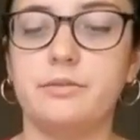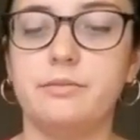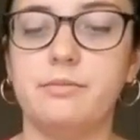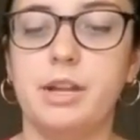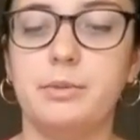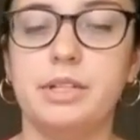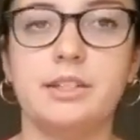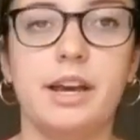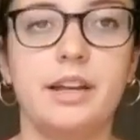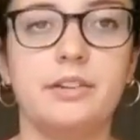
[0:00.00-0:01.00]
maybe
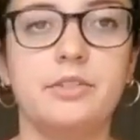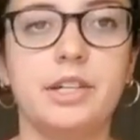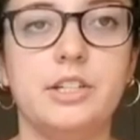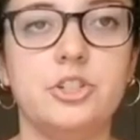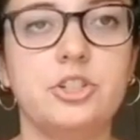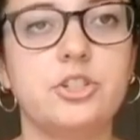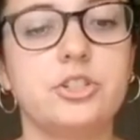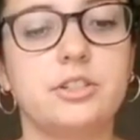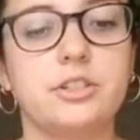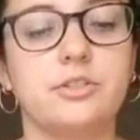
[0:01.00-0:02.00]
10 of
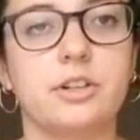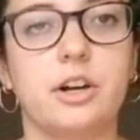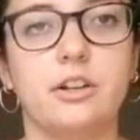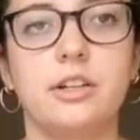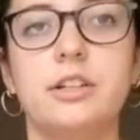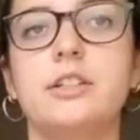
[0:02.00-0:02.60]
each different color,